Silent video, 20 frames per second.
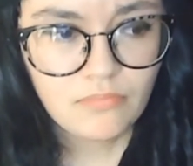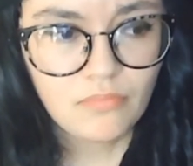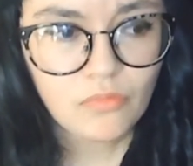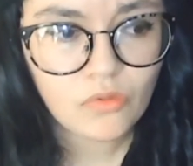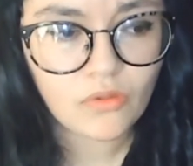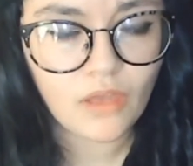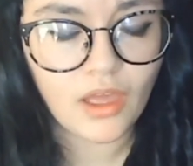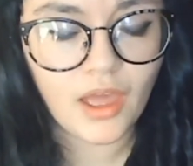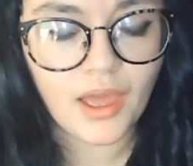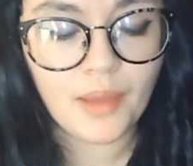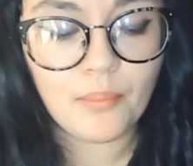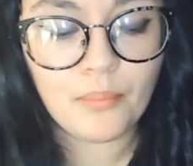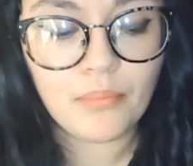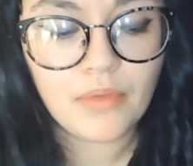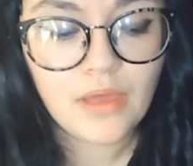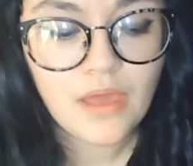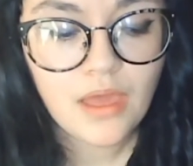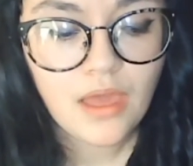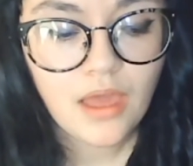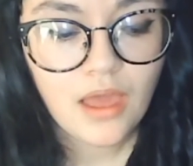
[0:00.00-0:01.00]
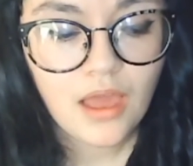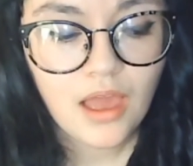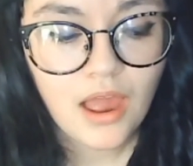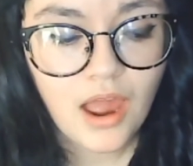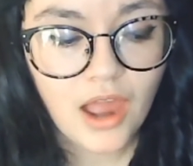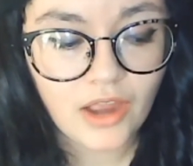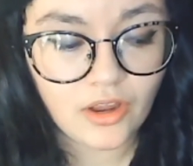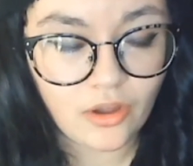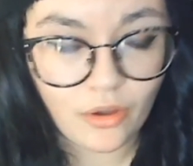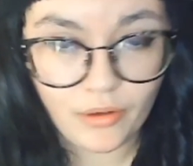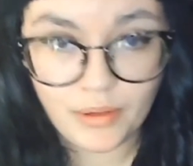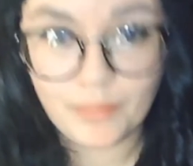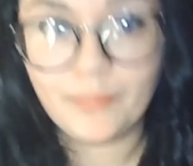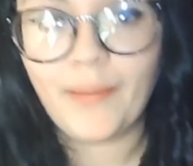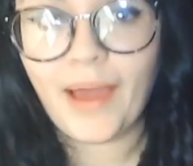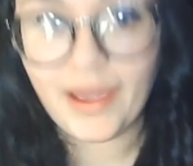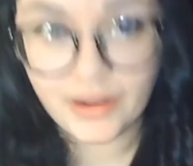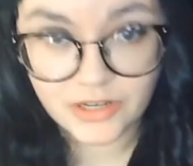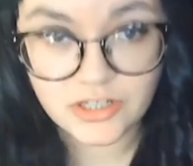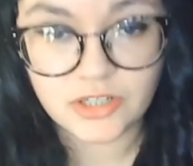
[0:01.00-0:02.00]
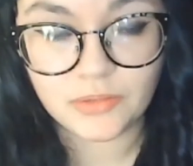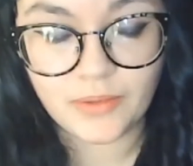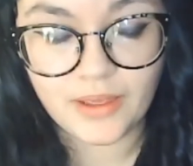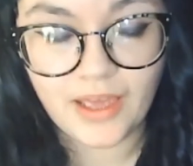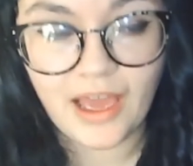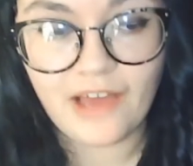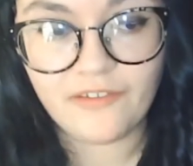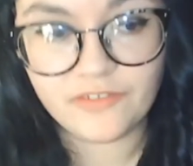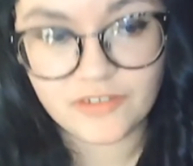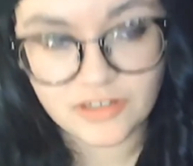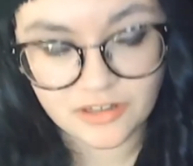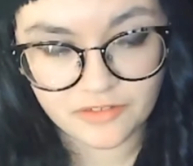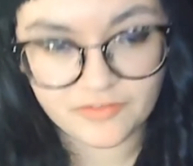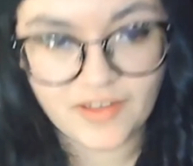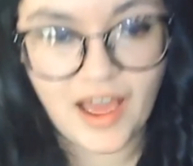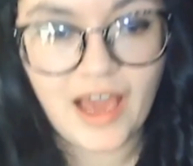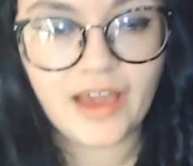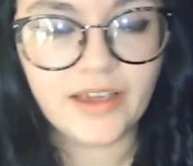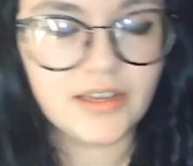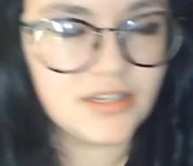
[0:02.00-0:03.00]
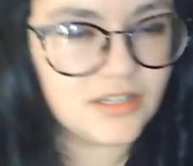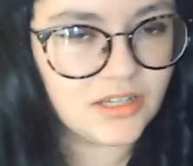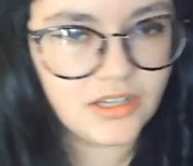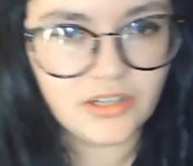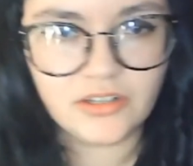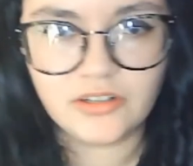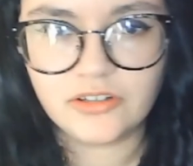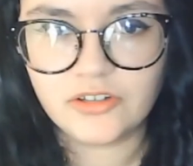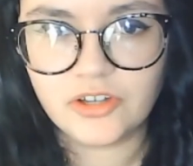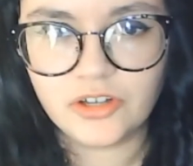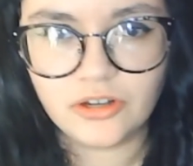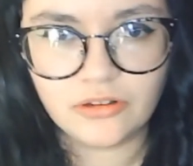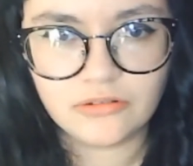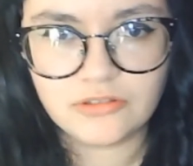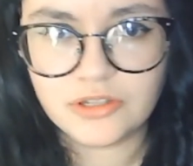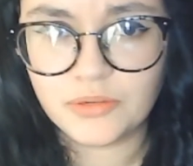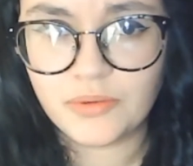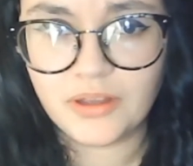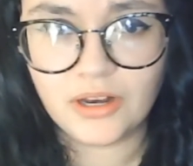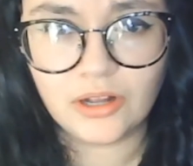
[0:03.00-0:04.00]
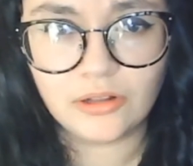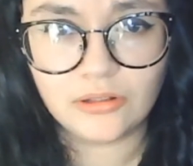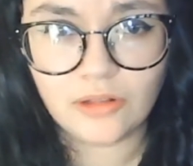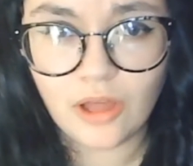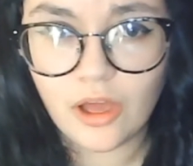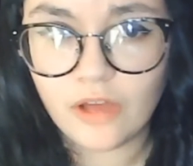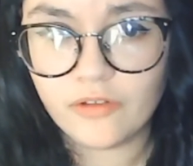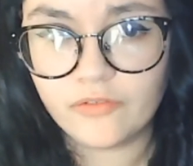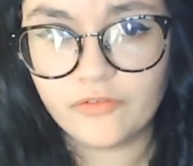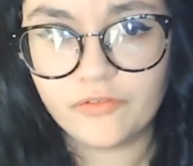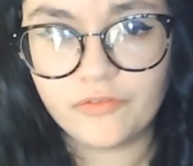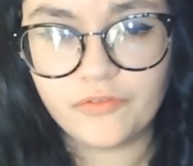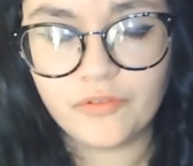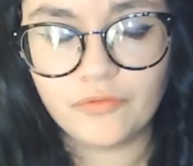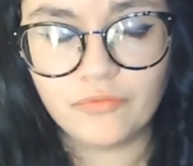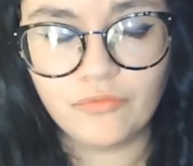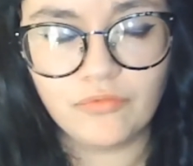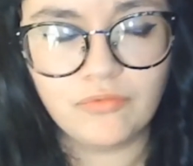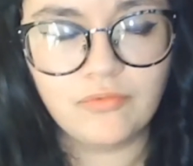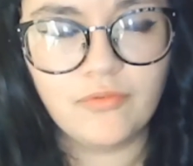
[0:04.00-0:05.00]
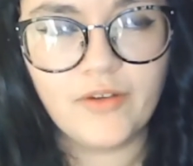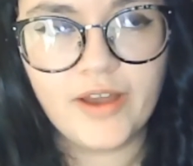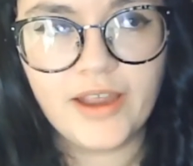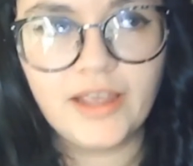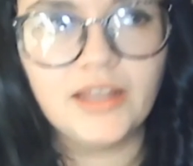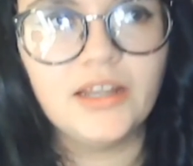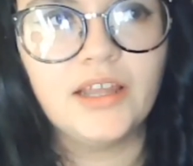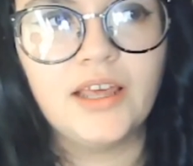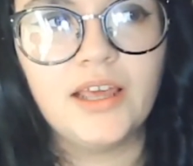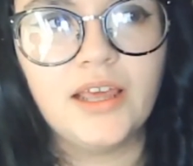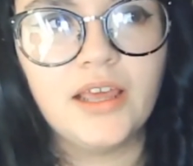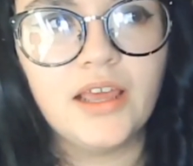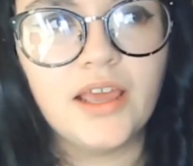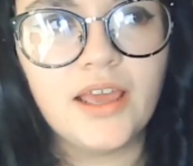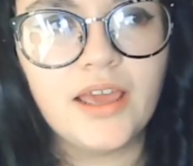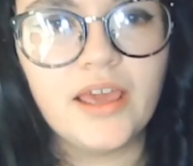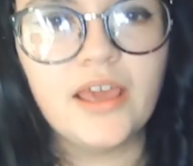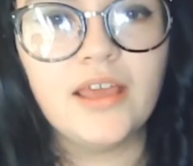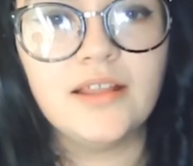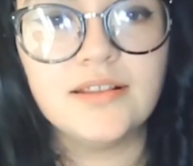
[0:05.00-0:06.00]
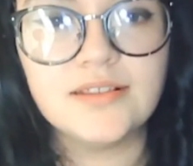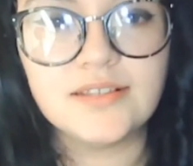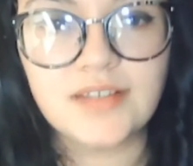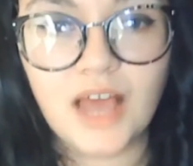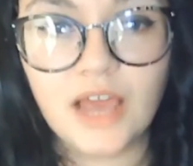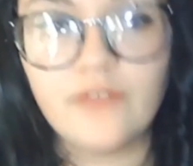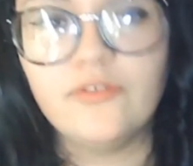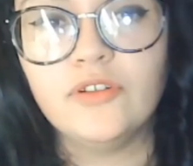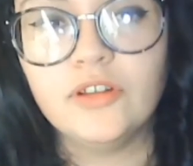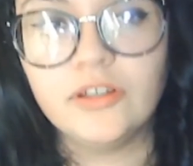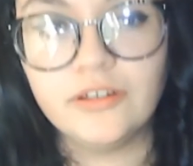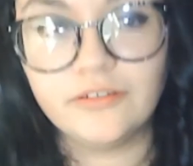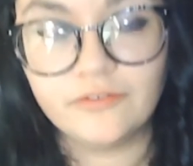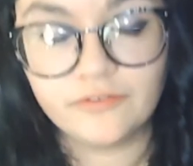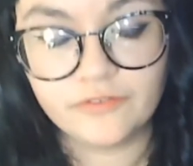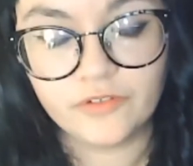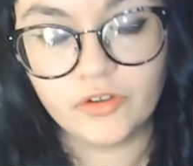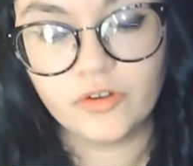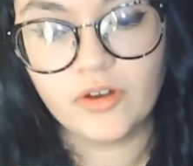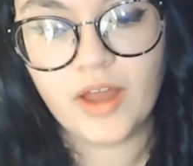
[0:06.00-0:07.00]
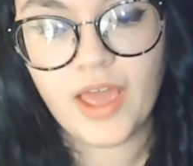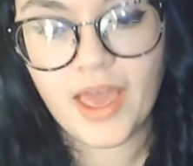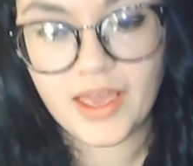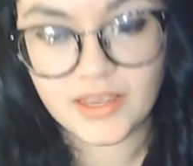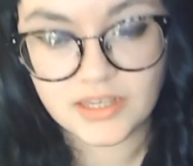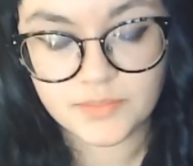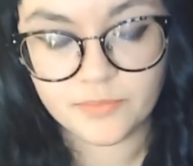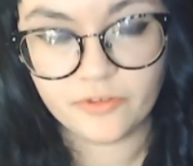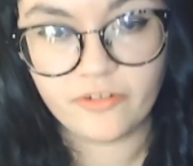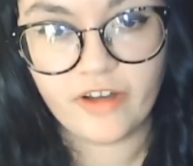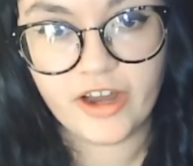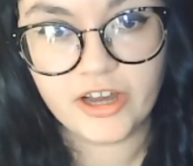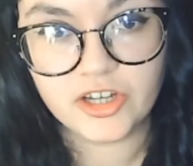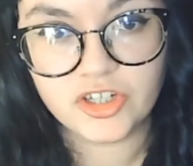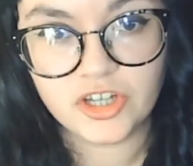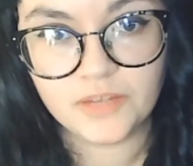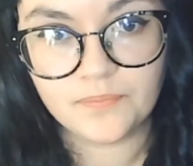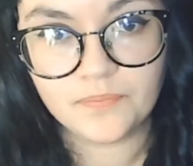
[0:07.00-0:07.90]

and going back to it after the fact, and, you know, doing a lot of really insightful and fun exploration.